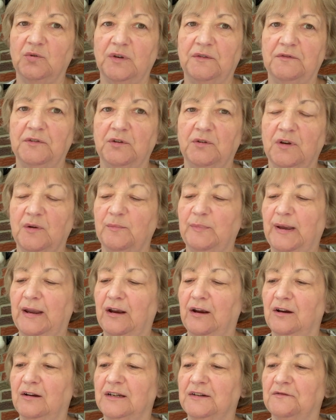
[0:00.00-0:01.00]
If you
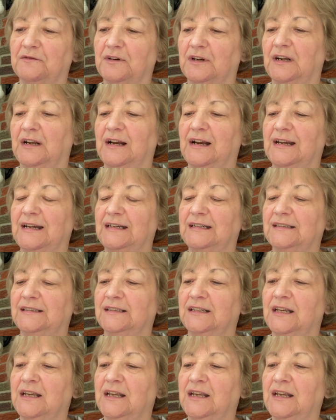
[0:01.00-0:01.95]
compare different kinds,